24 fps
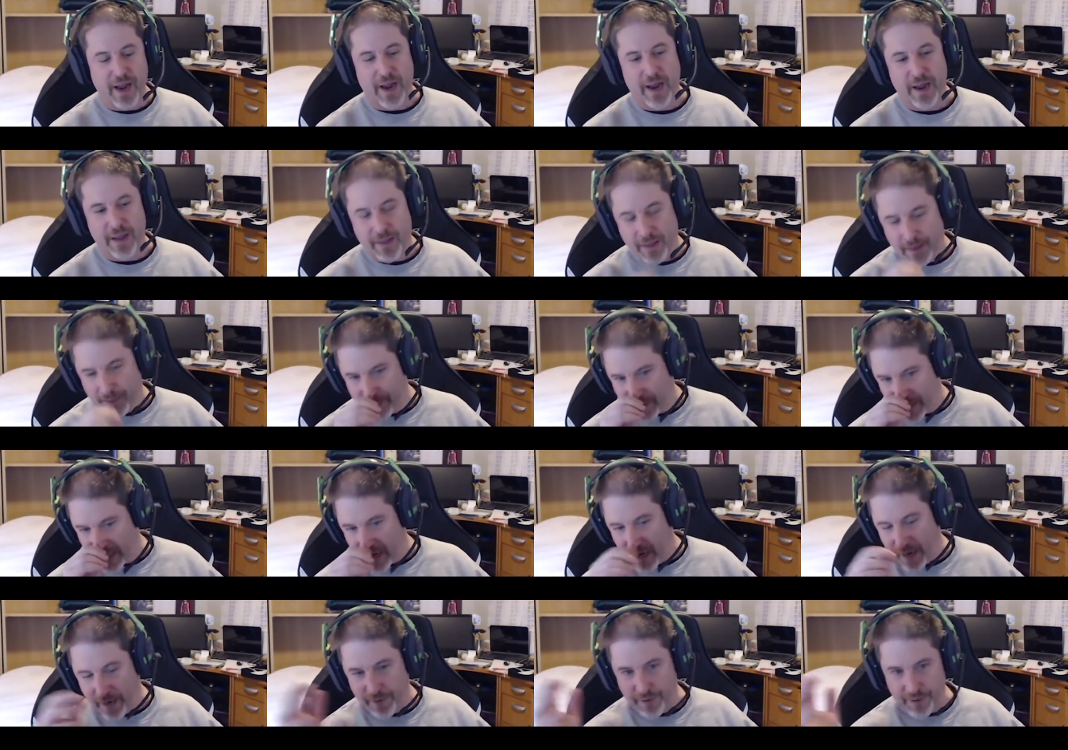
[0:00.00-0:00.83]
and then it was
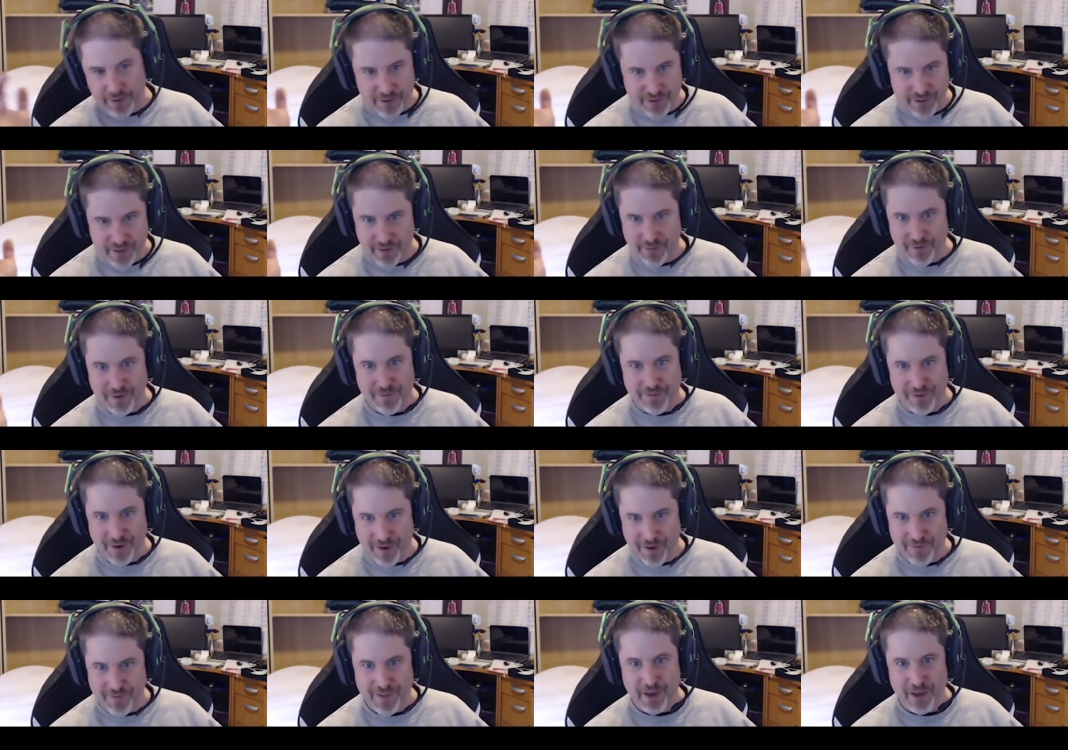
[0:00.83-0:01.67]
like
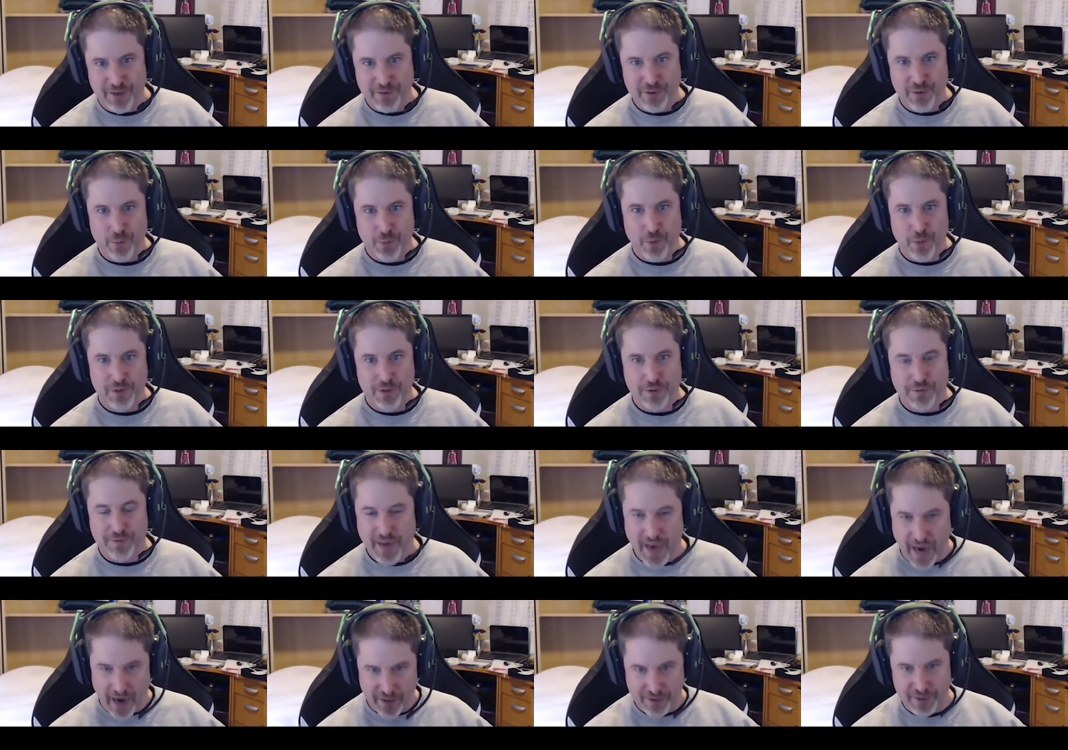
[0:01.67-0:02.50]
175,000 words
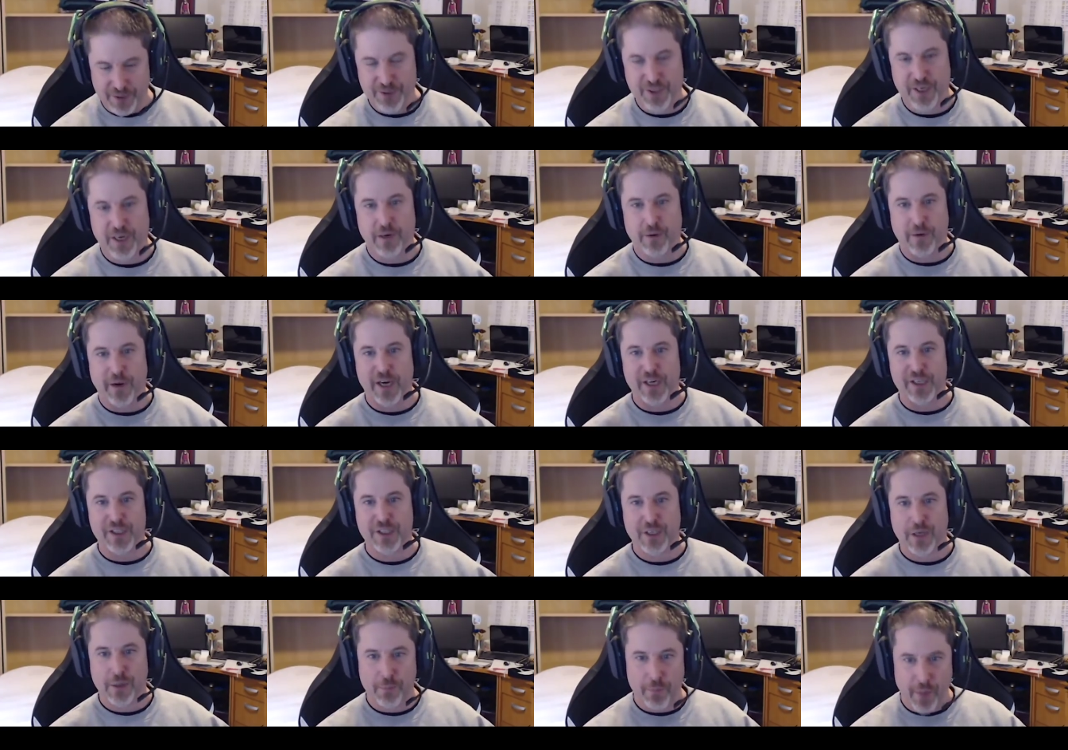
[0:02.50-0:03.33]
of character
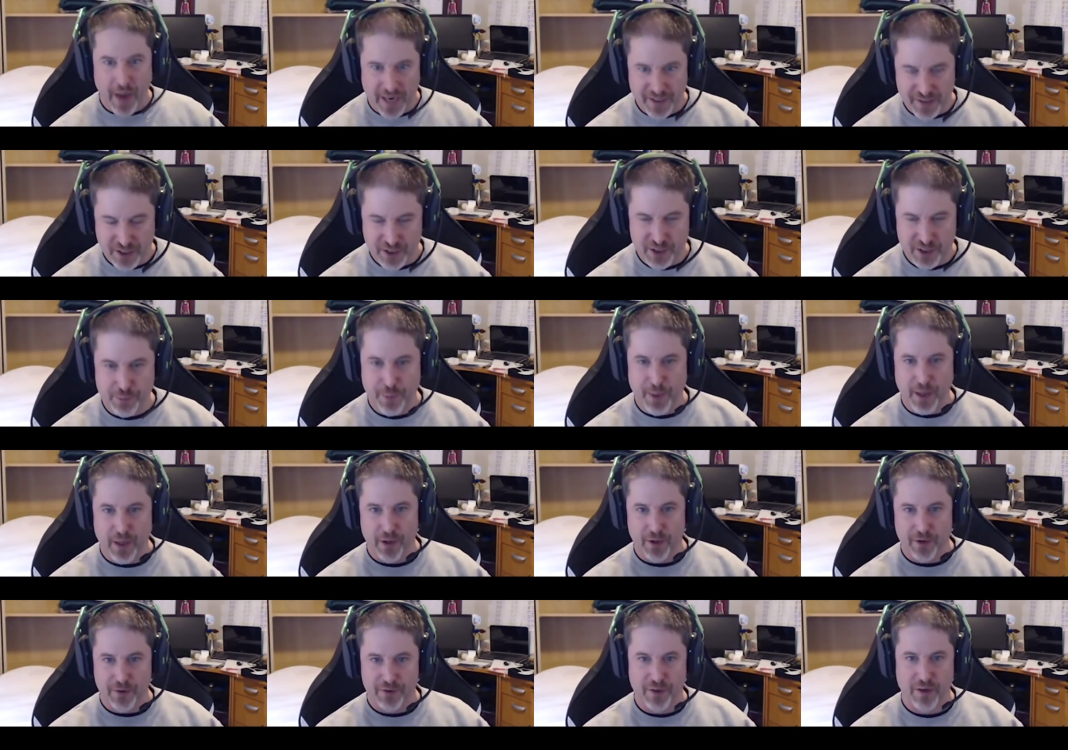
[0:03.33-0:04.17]
generation and magic
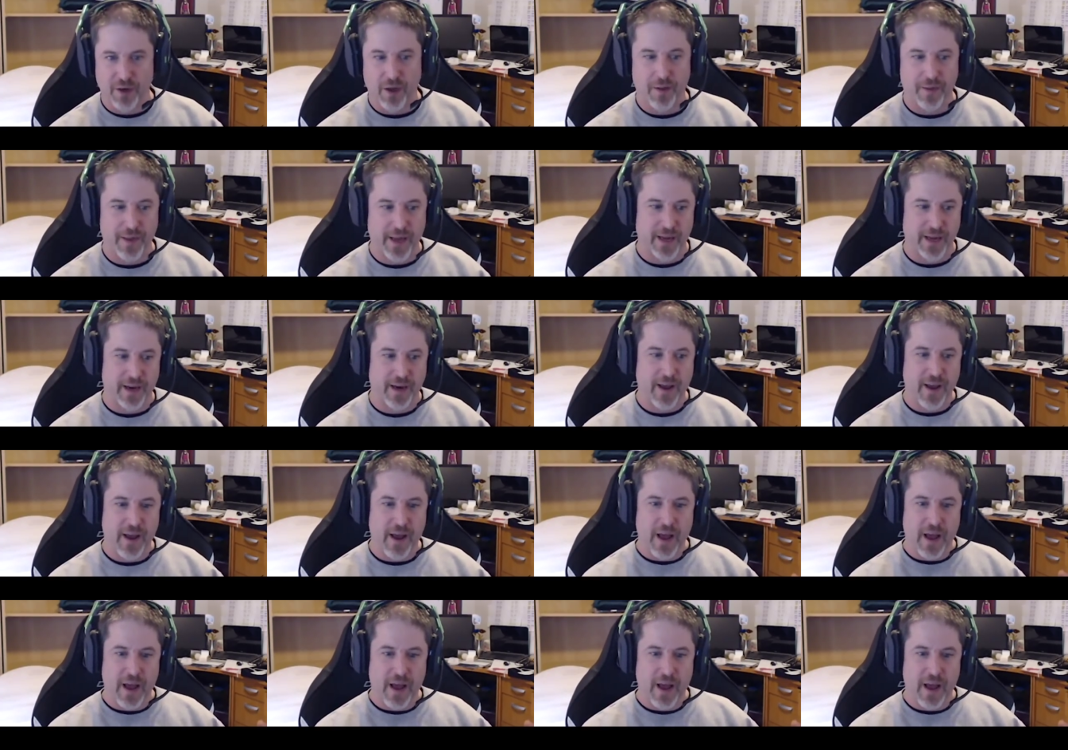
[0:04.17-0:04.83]
spells and all that.